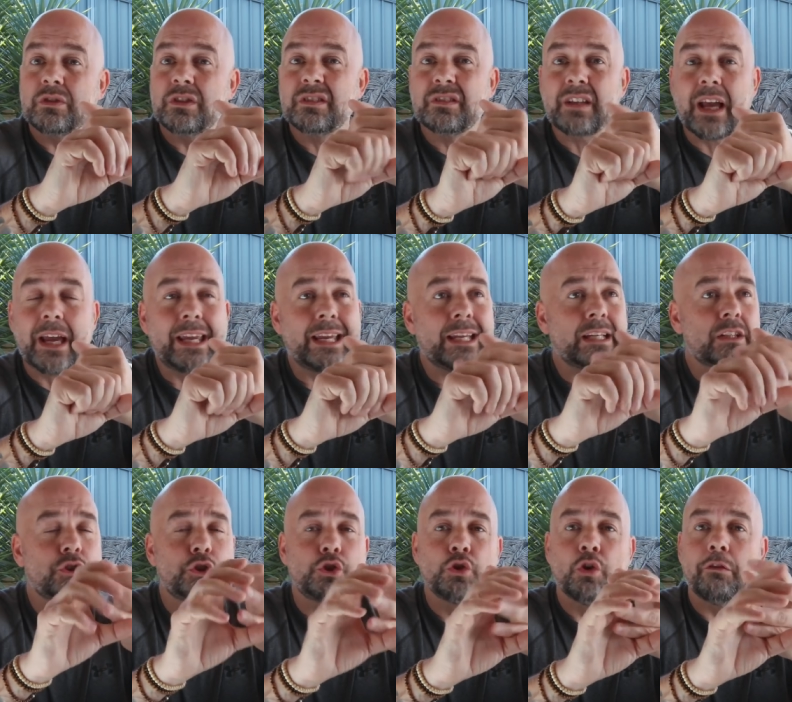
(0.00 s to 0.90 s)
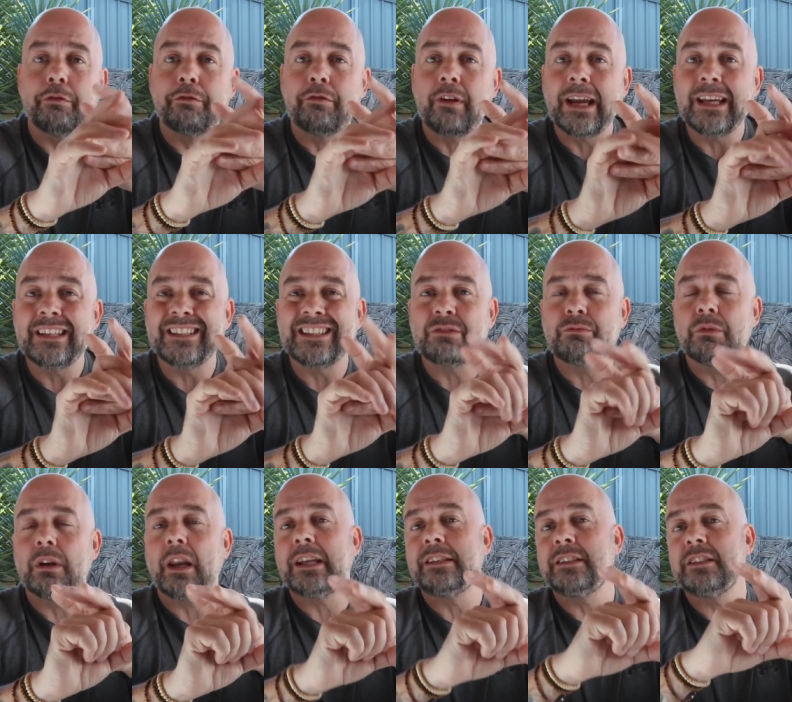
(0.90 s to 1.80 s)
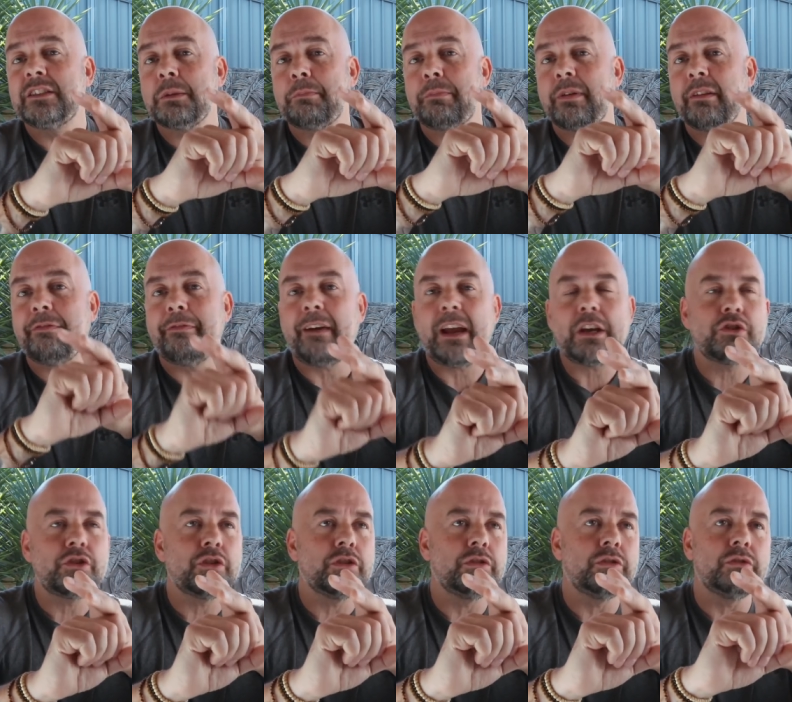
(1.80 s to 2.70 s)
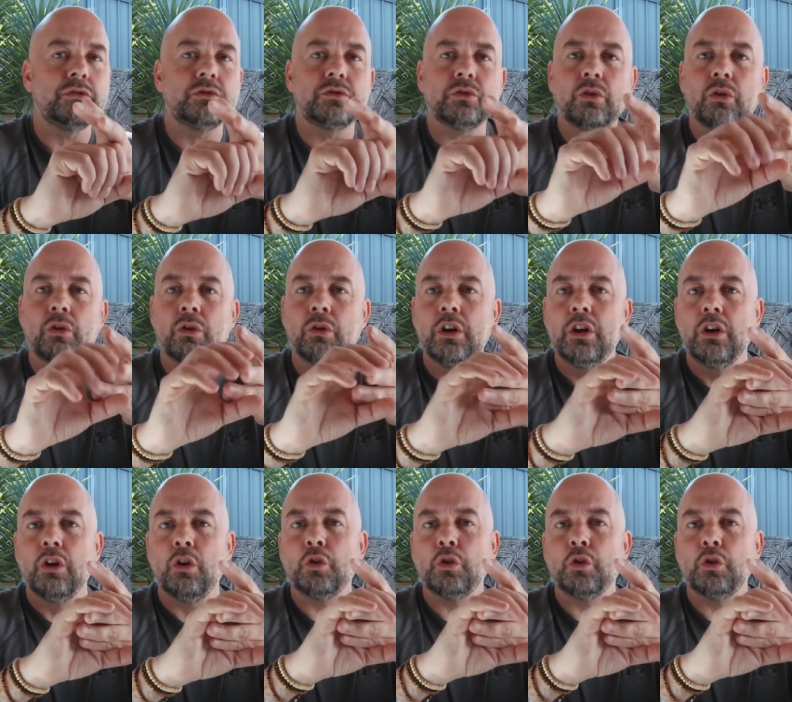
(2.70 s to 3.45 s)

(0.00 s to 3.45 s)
sayings, short phrases related to professions or,